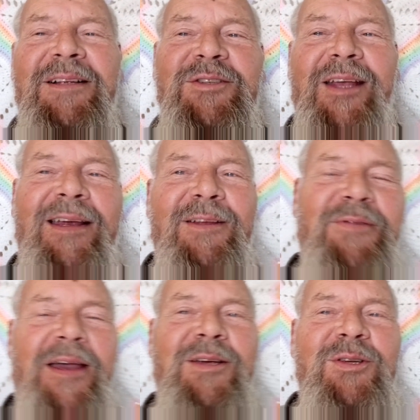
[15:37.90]
chatty
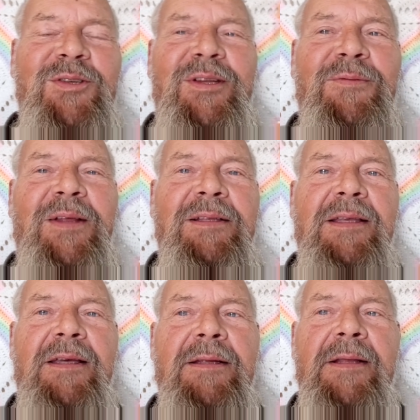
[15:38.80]
fashion, stuff like
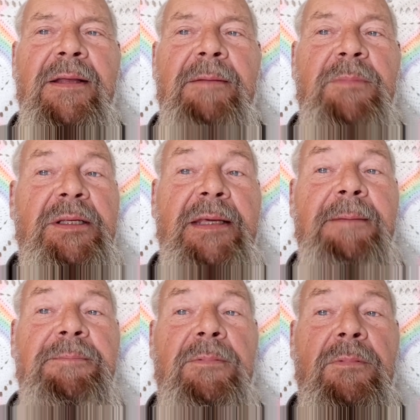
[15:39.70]
that, but keep